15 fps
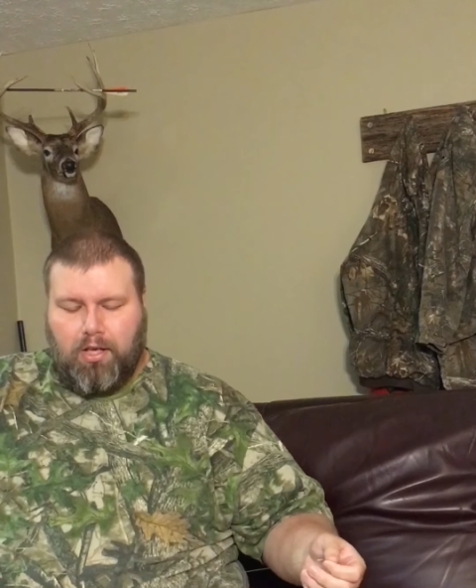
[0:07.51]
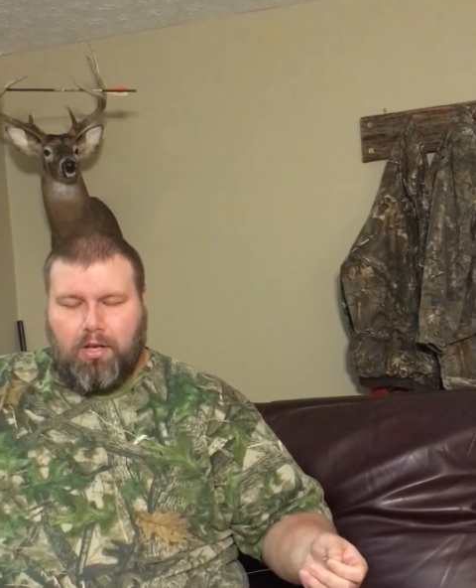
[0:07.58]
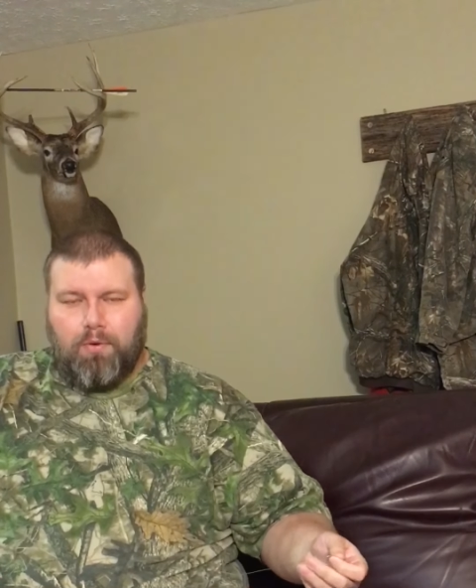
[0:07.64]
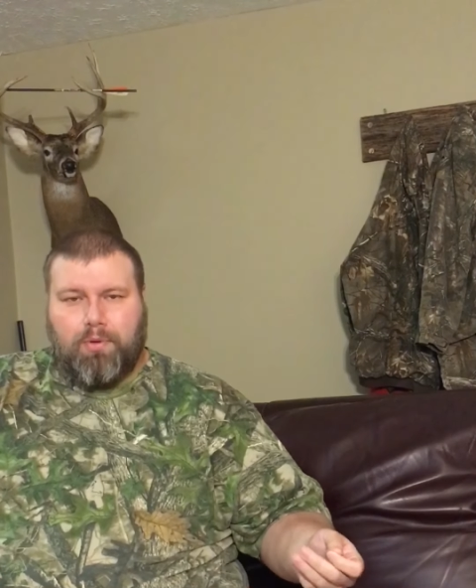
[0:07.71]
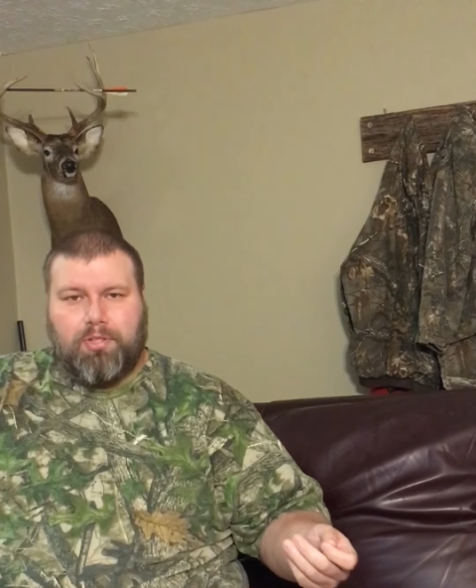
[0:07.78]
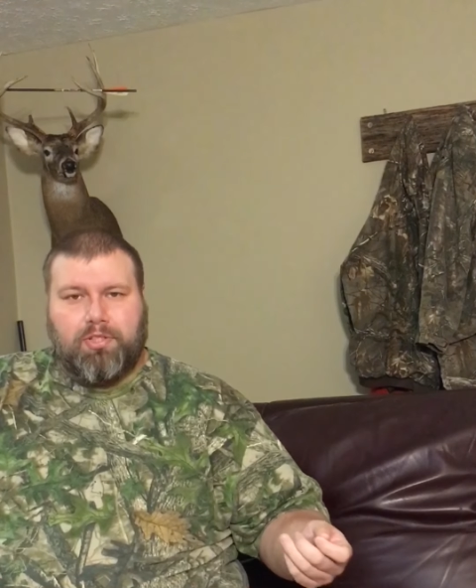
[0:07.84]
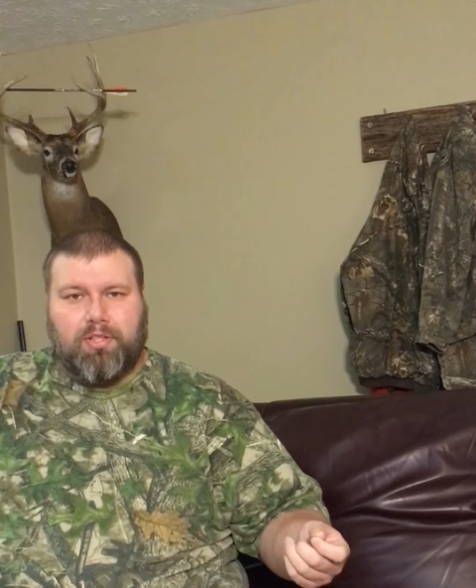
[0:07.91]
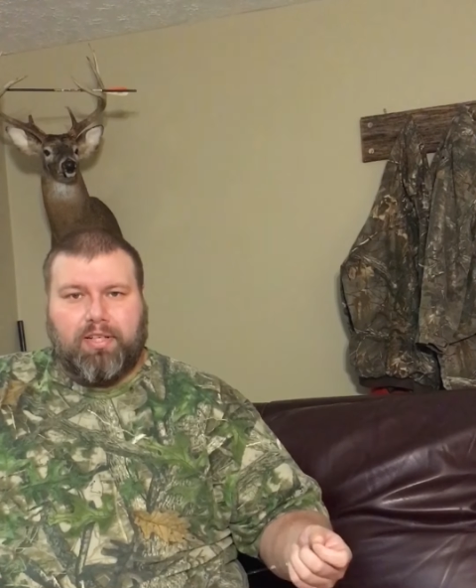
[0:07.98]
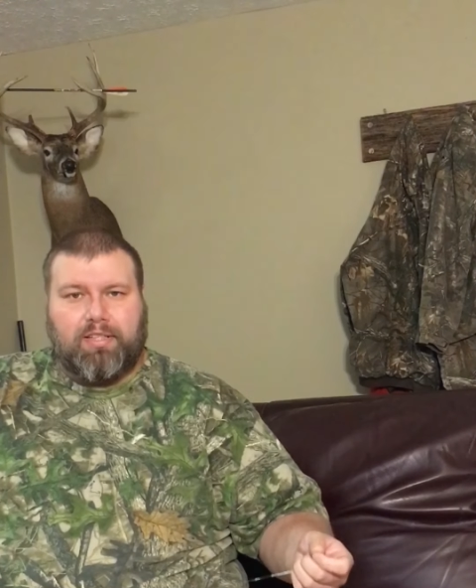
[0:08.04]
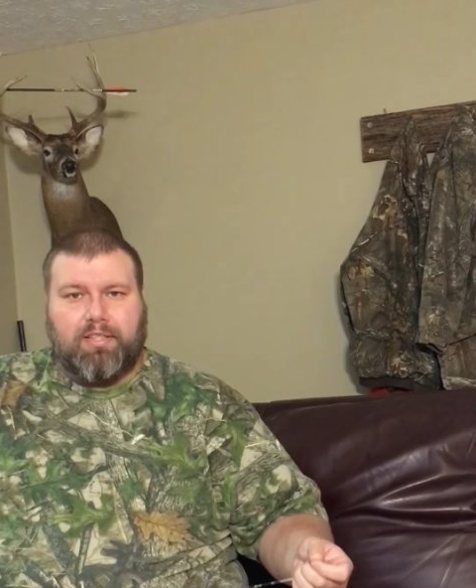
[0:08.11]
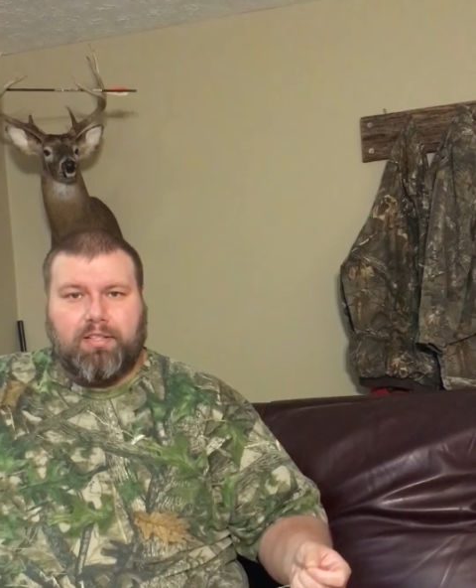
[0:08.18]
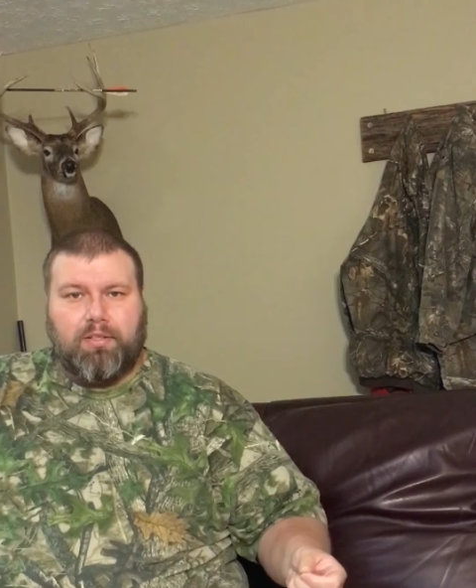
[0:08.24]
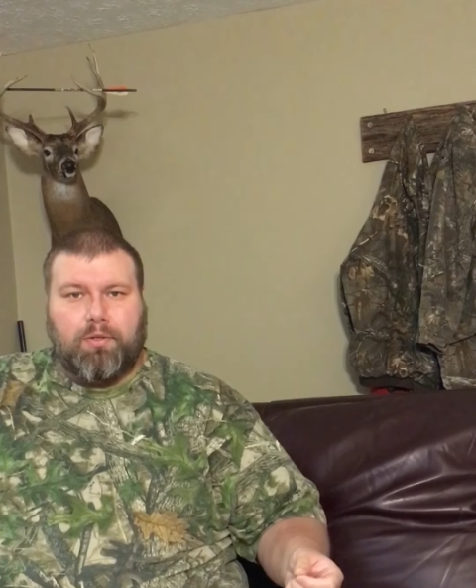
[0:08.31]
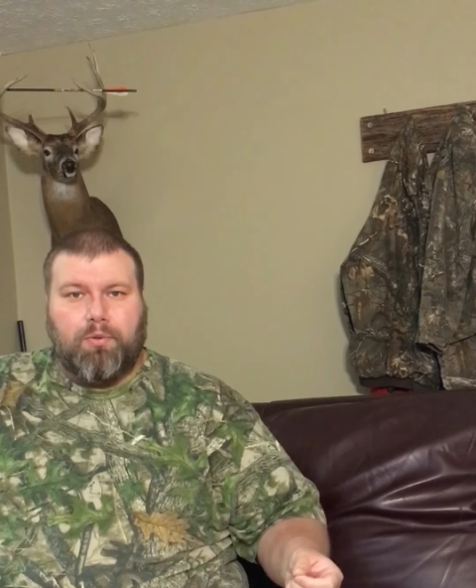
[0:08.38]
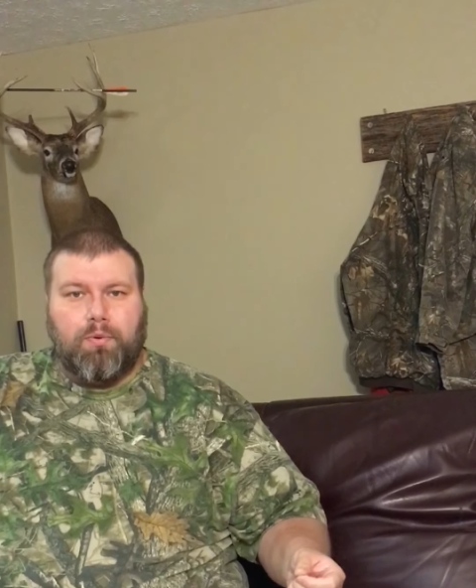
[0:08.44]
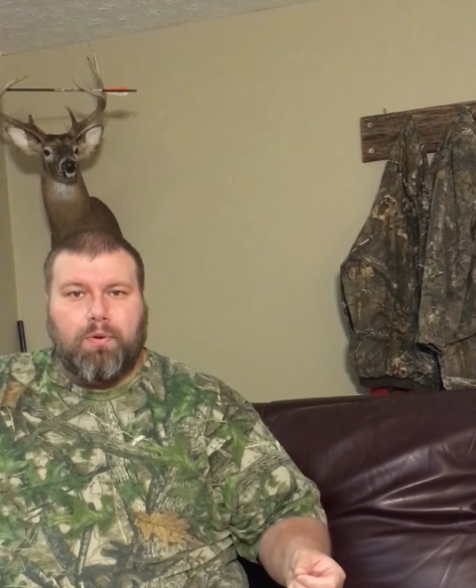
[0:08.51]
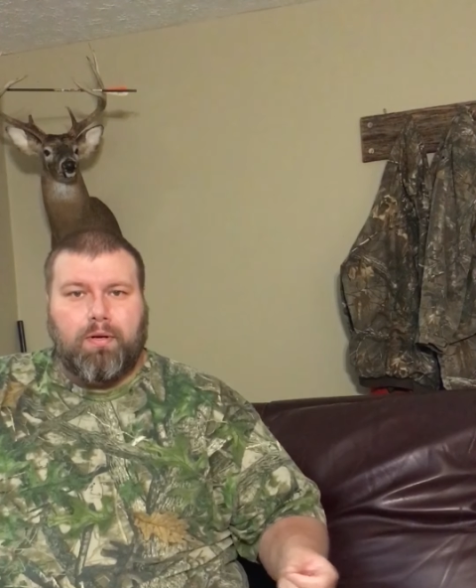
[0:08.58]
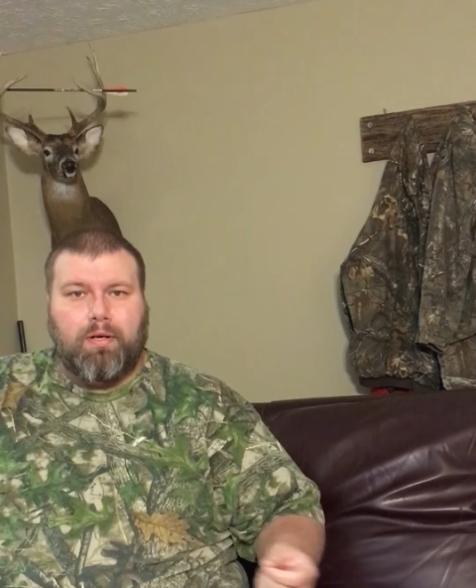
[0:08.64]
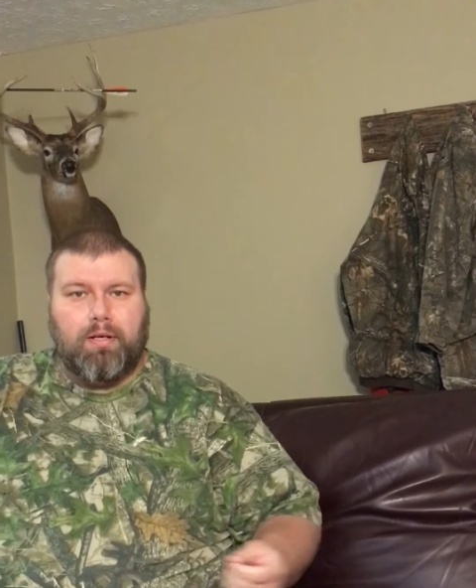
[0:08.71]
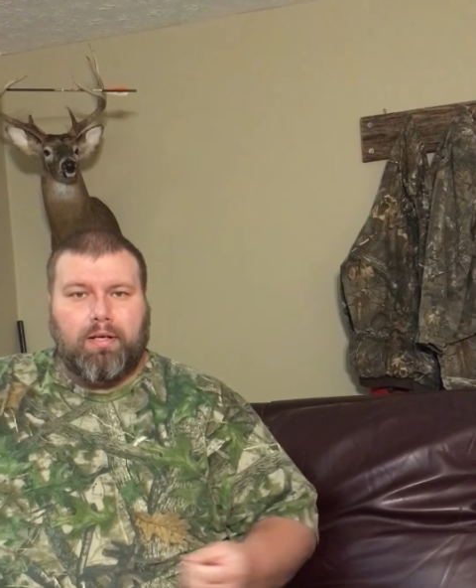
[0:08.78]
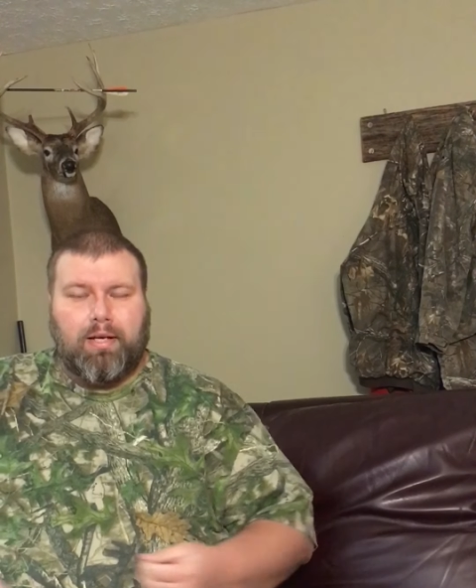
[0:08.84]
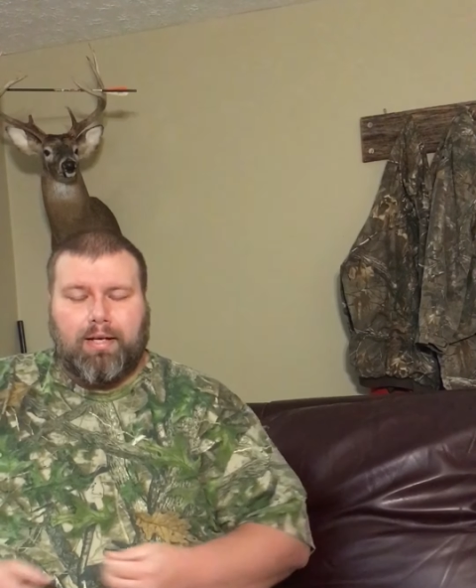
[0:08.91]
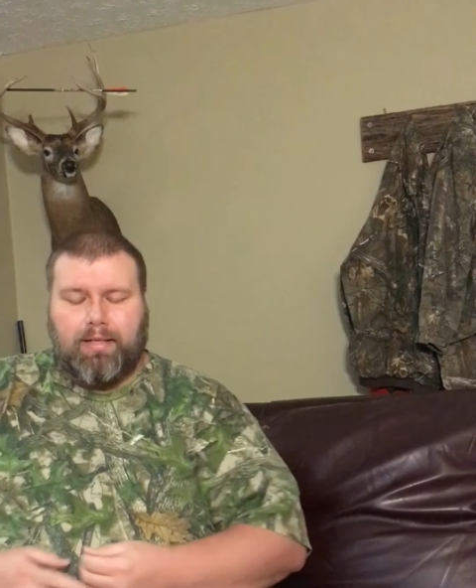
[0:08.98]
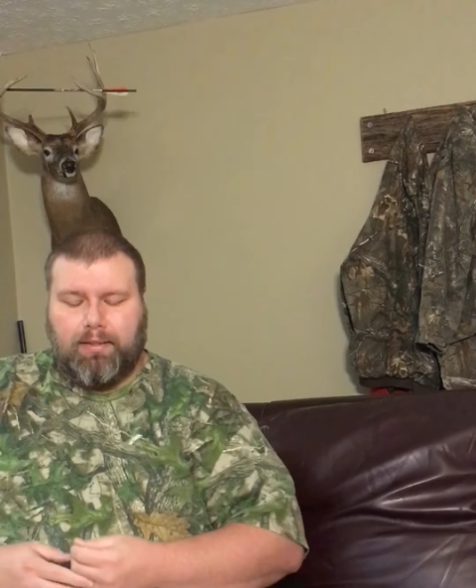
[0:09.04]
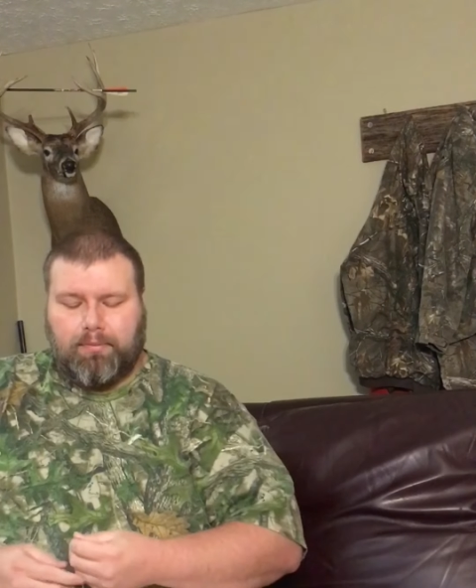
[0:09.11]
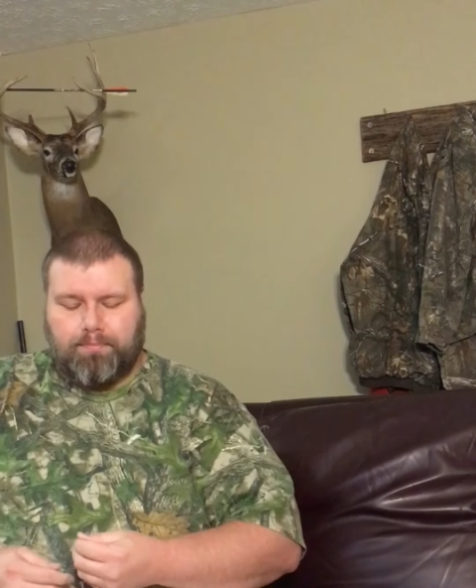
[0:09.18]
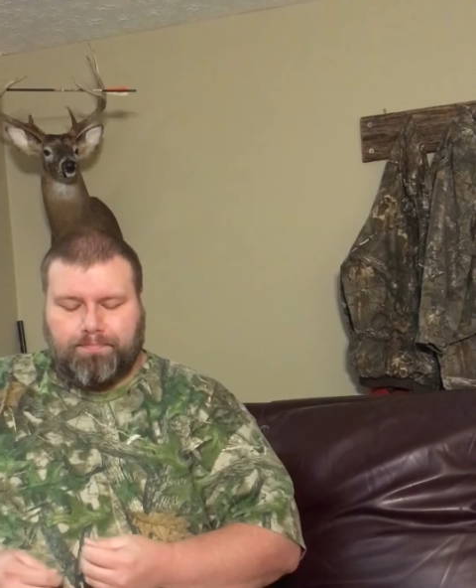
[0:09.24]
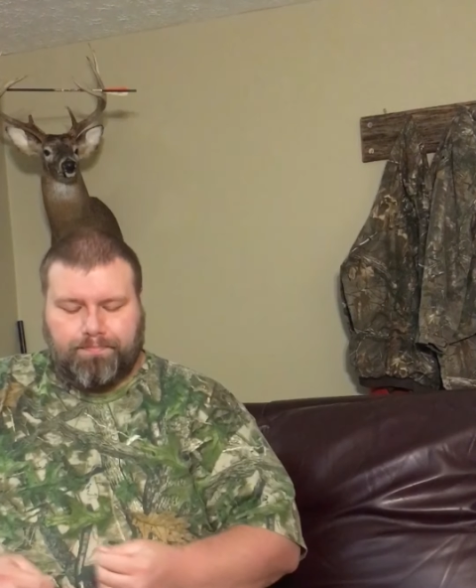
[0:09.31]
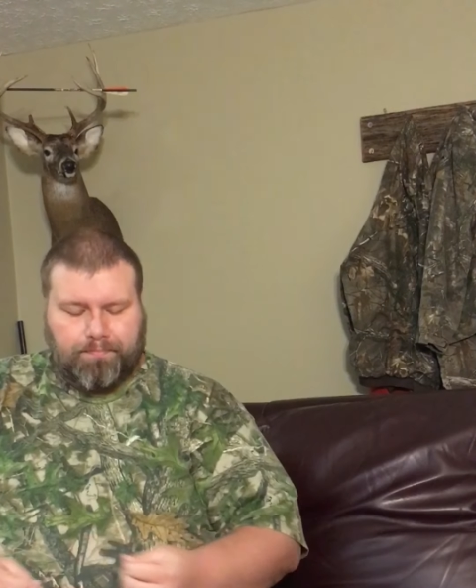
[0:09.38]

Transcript: like to do. Um,